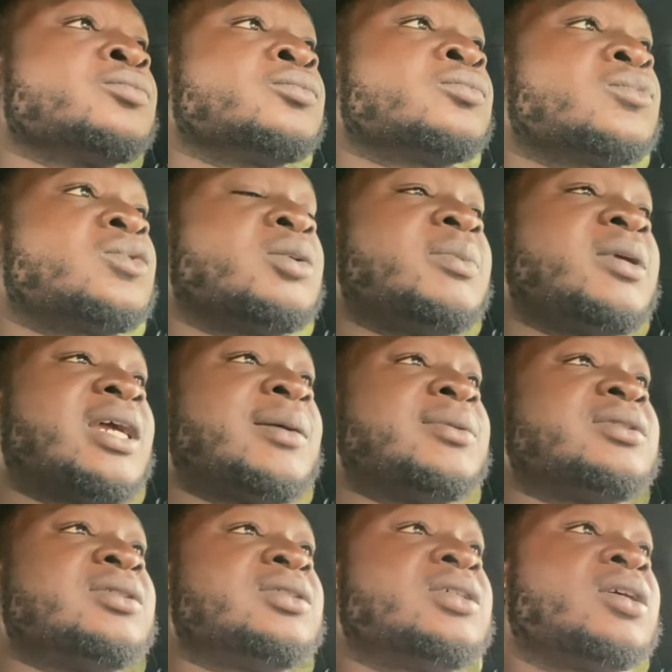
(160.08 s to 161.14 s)
to be able
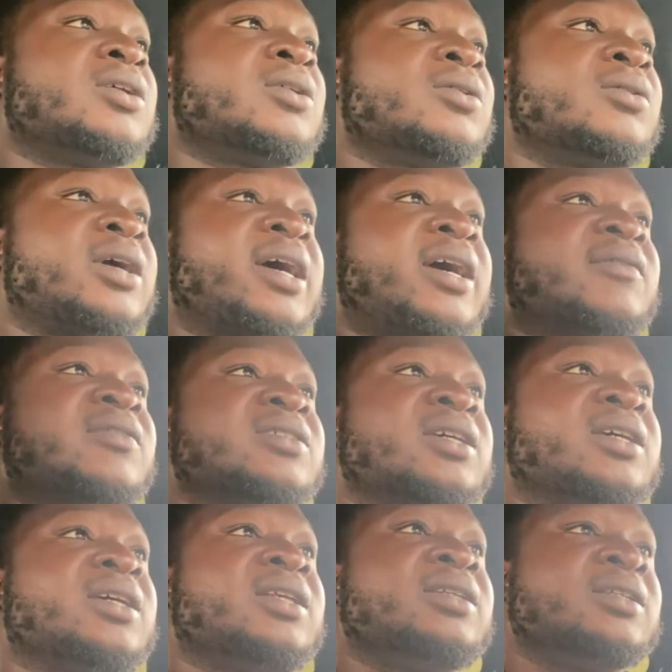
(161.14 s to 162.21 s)
to tow a half a
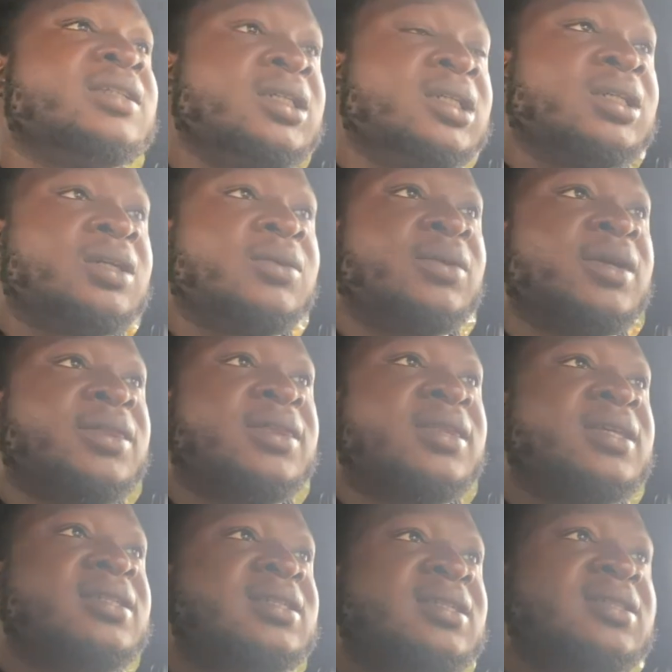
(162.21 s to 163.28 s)
ton with
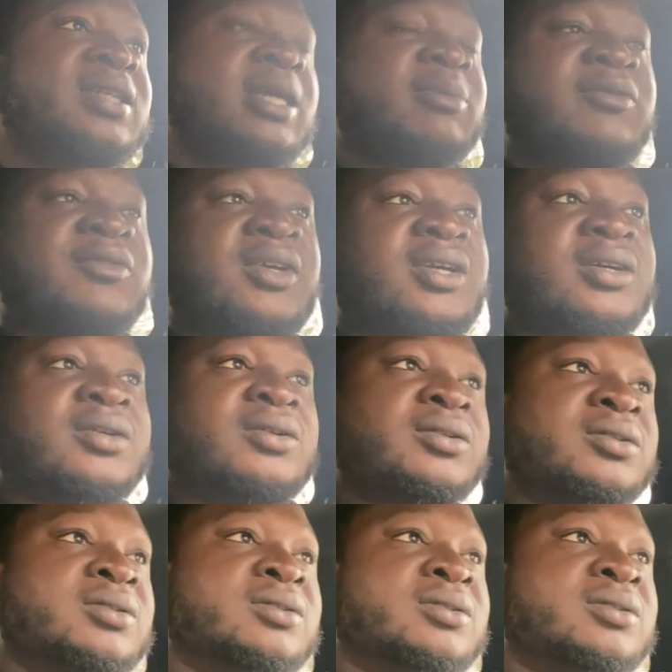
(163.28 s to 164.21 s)
this type of vehicle